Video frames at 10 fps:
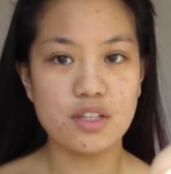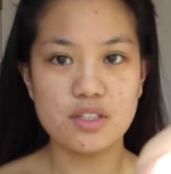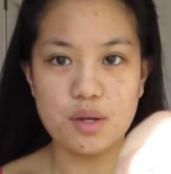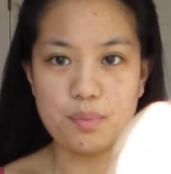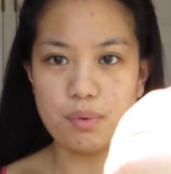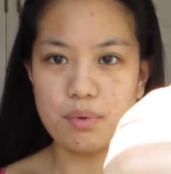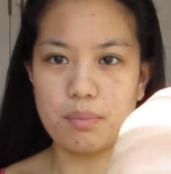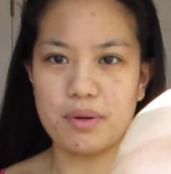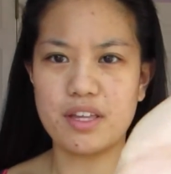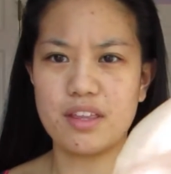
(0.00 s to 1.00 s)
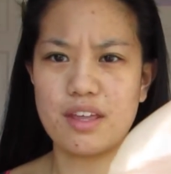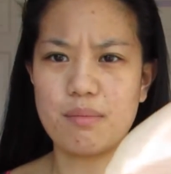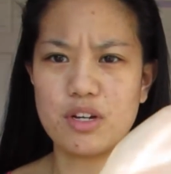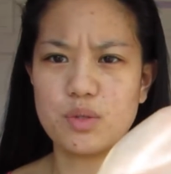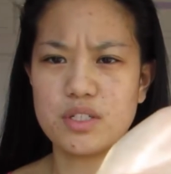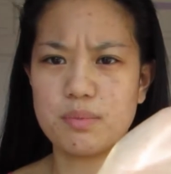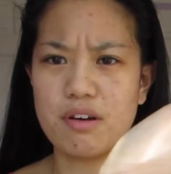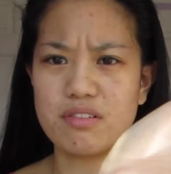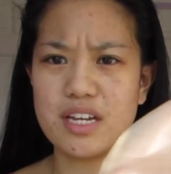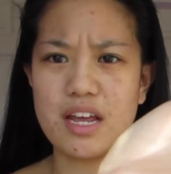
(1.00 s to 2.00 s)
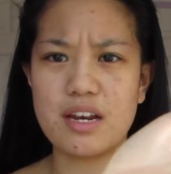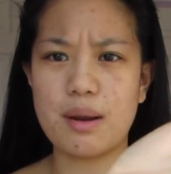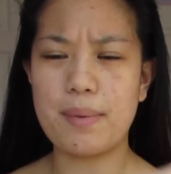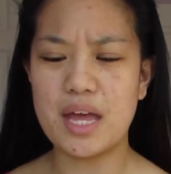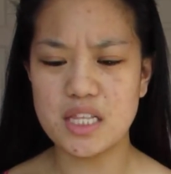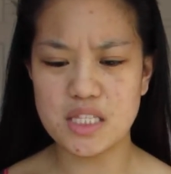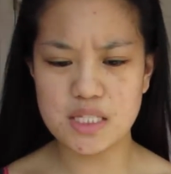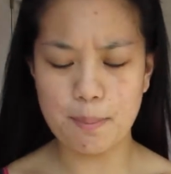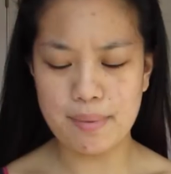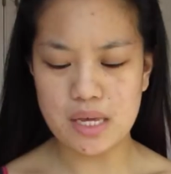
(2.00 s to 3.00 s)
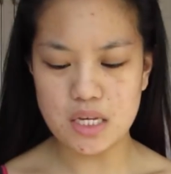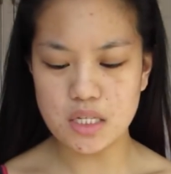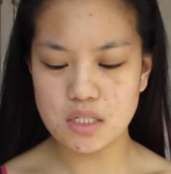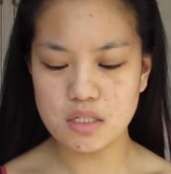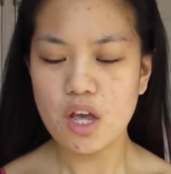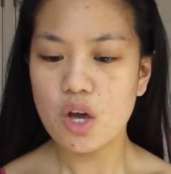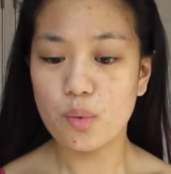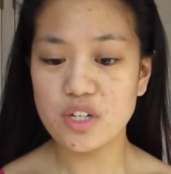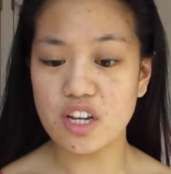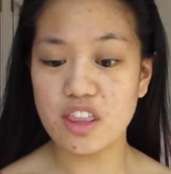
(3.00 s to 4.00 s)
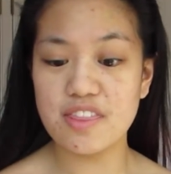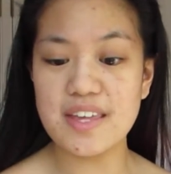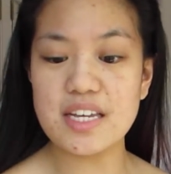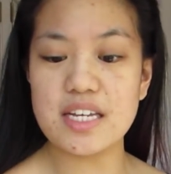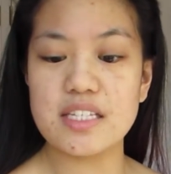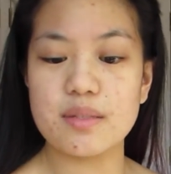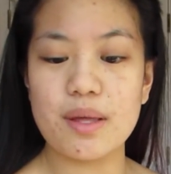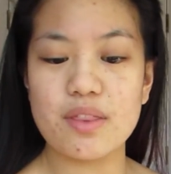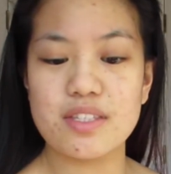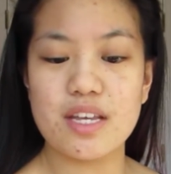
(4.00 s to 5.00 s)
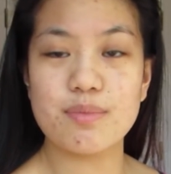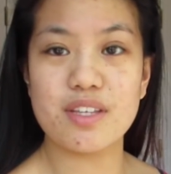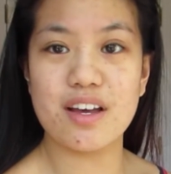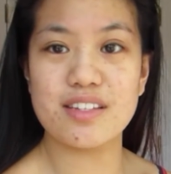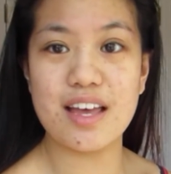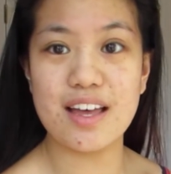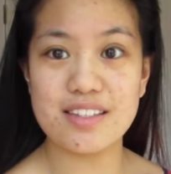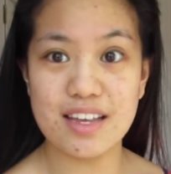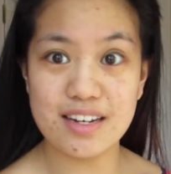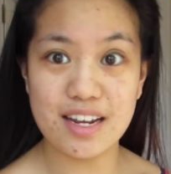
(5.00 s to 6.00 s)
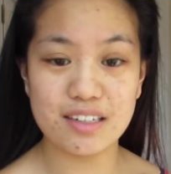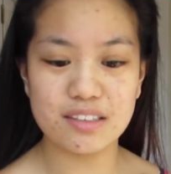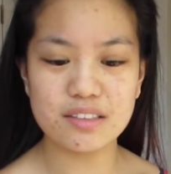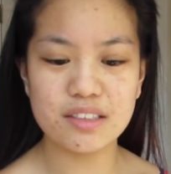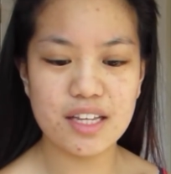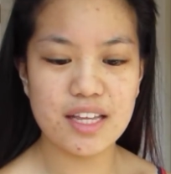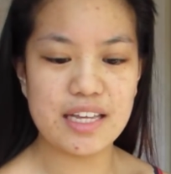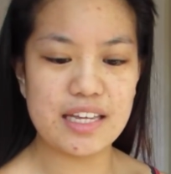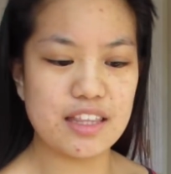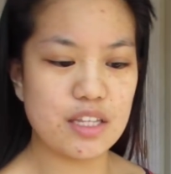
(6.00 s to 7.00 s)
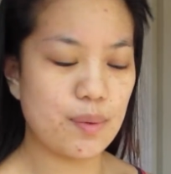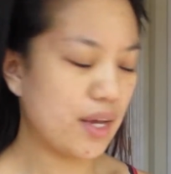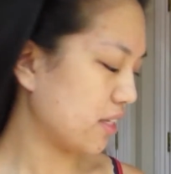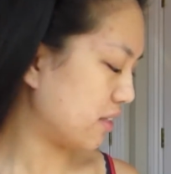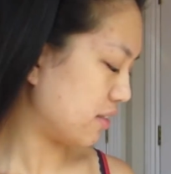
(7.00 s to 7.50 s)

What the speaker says: So probably that much. It was about 10 pence a piece, which I think is about the same size as a nickel in the US.